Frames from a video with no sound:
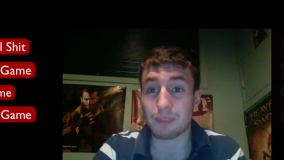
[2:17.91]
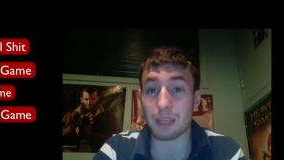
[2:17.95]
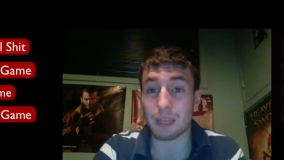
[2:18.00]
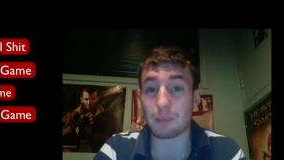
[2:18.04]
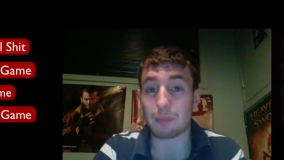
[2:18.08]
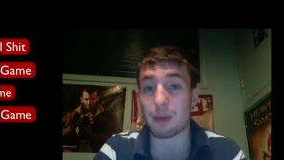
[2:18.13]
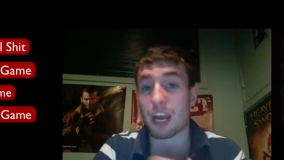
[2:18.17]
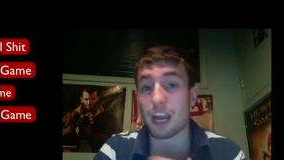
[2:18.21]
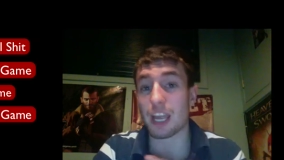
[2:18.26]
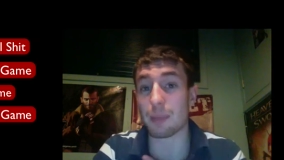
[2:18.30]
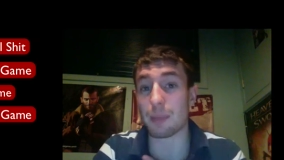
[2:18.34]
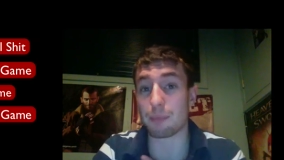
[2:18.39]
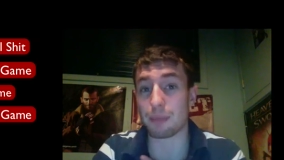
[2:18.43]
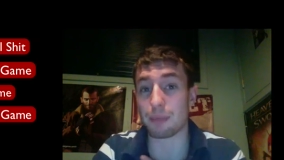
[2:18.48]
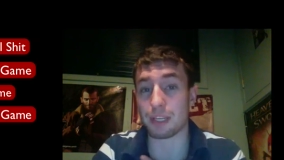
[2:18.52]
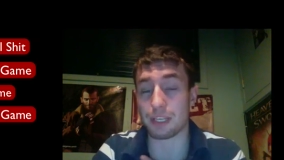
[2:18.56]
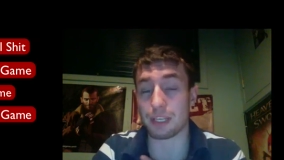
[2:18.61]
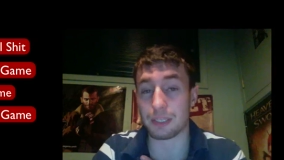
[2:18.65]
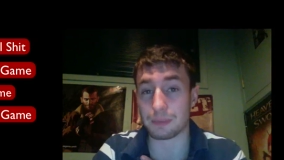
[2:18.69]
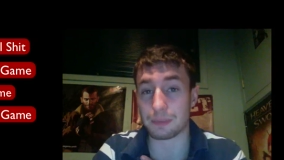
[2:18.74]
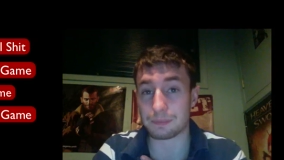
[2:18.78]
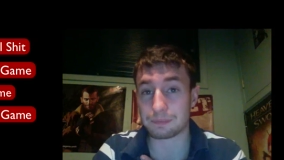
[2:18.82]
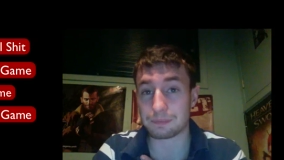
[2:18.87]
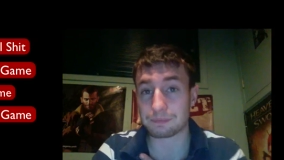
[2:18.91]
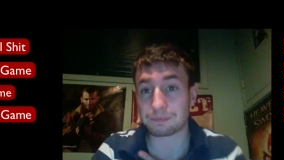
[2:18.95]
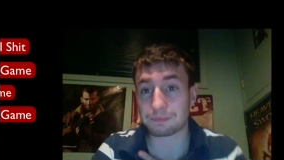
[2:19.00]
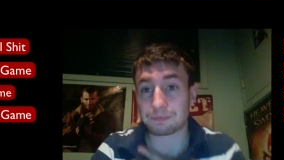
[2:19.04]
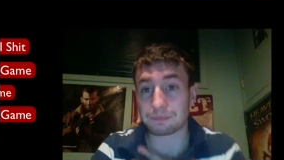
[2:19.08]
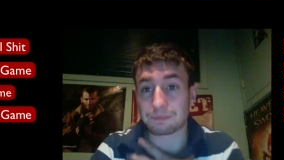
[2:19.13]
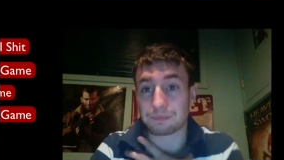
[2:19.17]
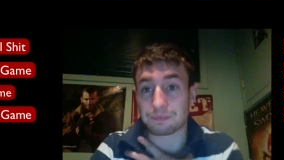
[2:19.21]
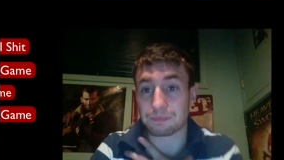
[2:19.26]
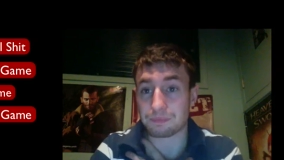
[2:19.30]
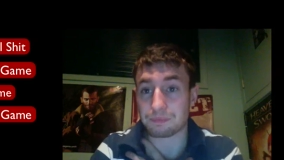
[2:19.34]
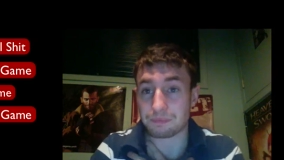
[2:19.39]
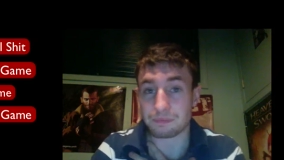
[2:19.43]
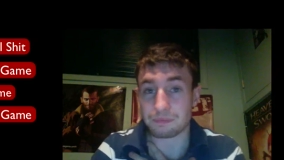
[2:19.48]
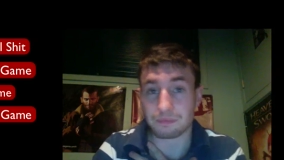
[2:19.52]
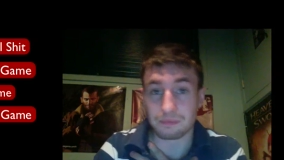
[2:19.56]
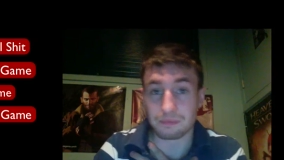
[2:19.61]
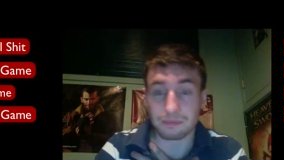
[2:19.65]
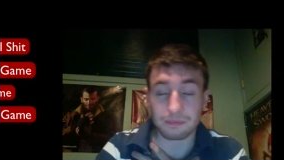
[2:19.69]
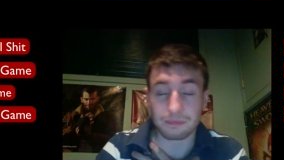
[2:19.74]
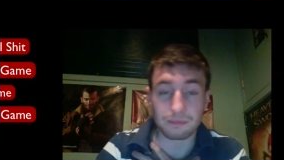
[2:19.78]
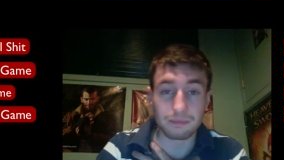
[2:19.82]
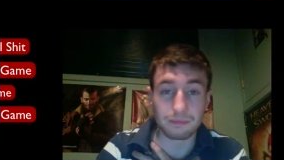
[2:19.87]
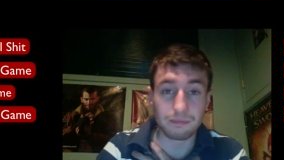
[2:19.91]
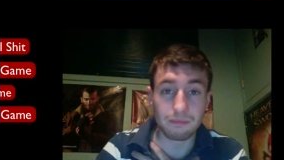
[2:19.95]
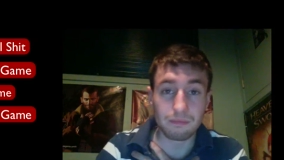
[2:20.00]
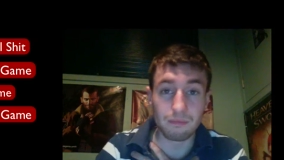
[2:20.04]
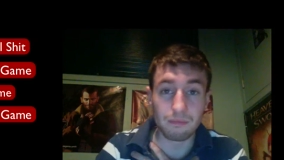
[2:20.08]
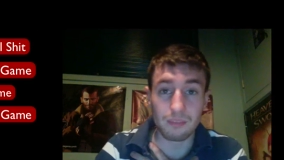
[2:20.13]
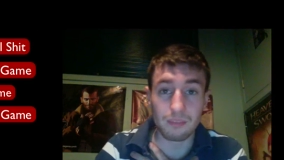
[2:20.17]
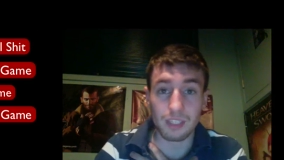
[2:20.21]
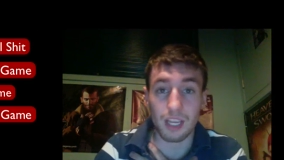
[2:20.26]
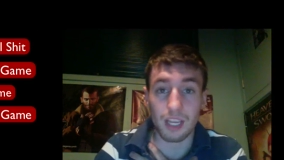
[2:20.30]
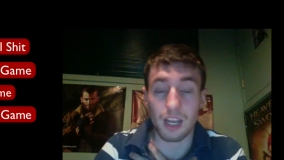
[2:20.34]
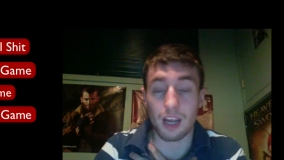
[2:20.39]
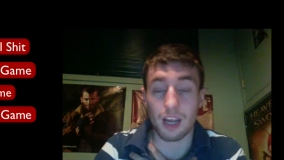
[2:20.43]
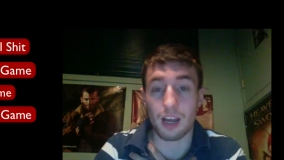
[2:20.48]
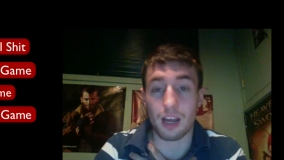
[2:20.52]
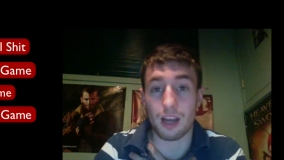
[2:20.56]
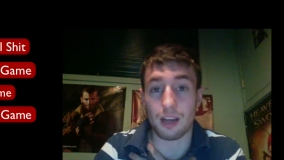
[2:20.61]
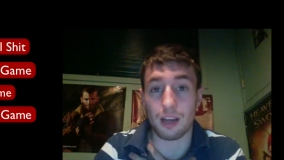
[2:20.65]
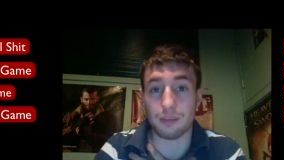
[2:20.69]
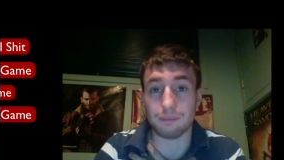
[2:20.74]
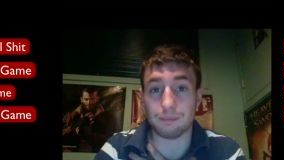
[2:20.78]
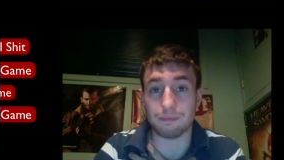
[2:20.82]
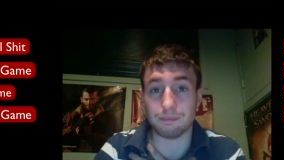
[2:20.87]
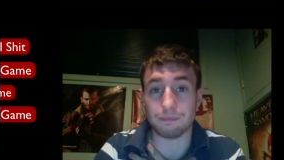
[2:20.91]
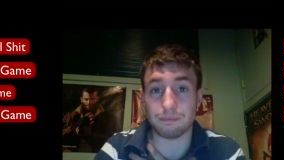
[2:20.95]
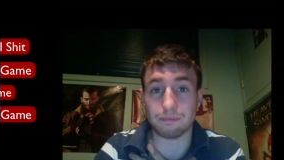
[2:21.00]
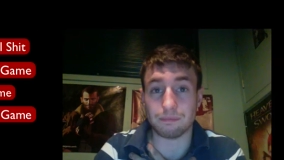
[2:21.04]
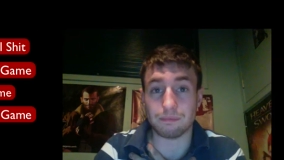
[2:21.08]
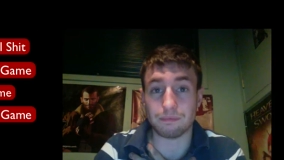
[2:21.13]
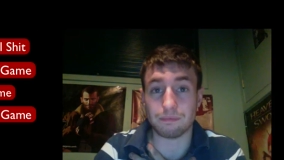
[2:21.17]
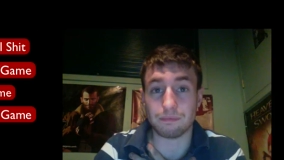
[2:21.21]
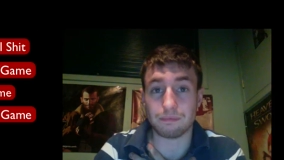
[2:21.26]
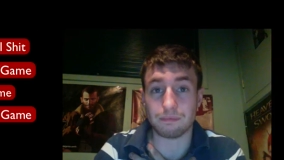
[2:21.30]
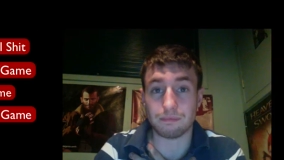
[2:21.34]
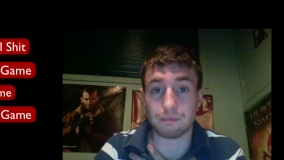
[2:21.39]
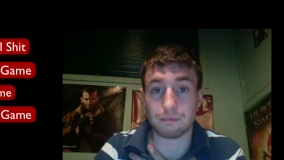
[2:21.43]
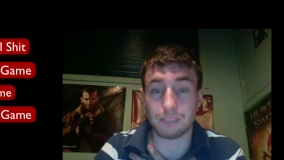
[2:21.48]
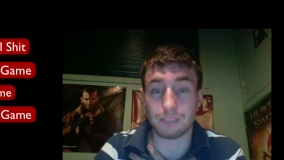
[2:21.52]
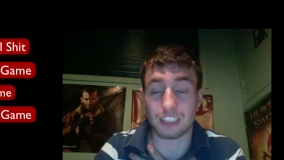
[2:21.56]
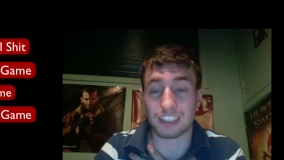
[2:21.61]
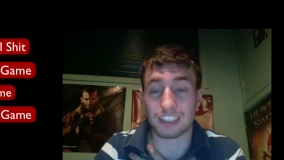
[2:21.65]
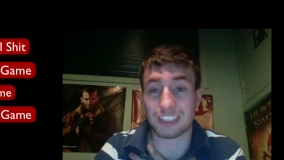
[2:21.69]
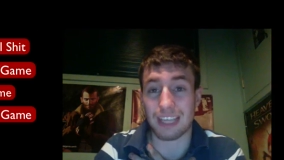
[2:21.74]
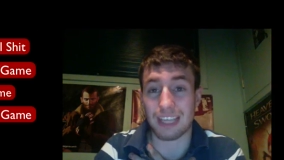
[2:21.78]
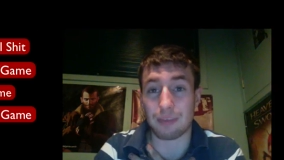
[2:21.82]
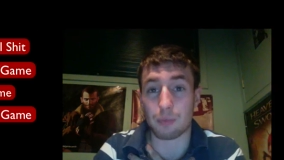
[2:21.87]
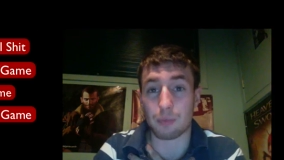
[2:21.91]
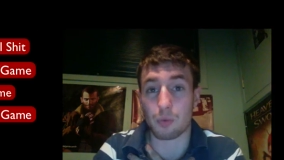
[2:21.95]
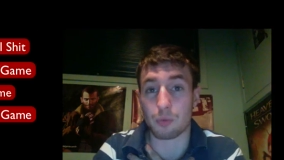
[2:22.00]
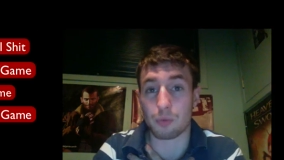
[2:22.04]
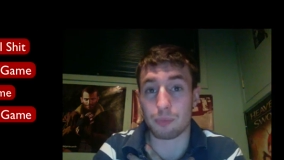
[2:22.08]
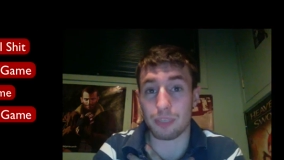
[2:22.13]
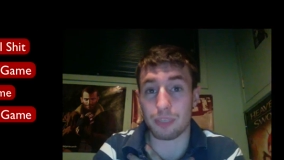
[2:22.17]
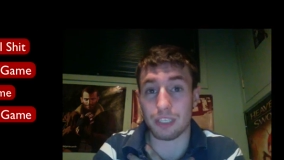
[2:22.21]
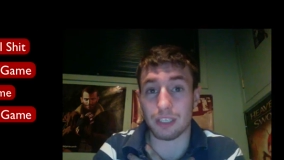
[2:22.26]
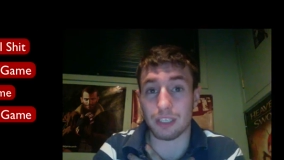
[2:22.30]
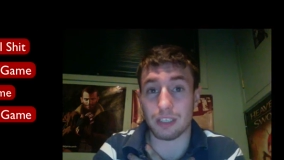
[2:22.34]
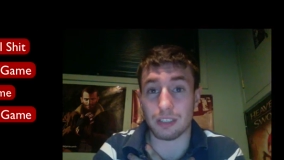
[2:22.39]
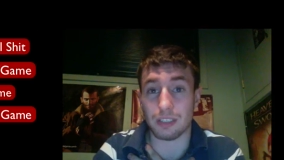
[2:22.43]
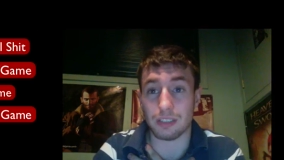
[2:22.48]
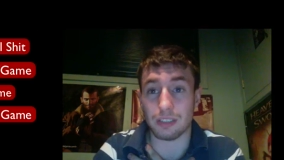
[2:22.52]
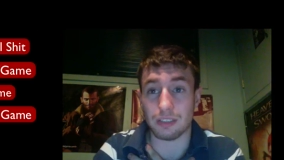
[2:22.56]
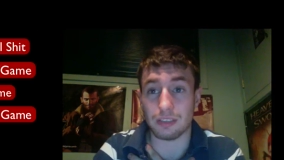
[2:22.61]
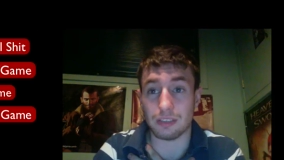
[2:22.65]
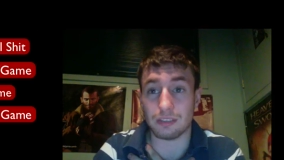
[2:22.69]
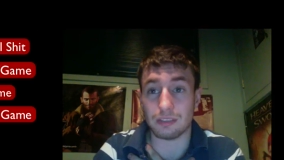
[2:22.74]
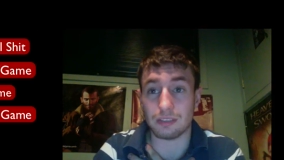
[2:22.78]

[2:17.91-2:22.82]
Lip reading: In my opinion, a 7 would be a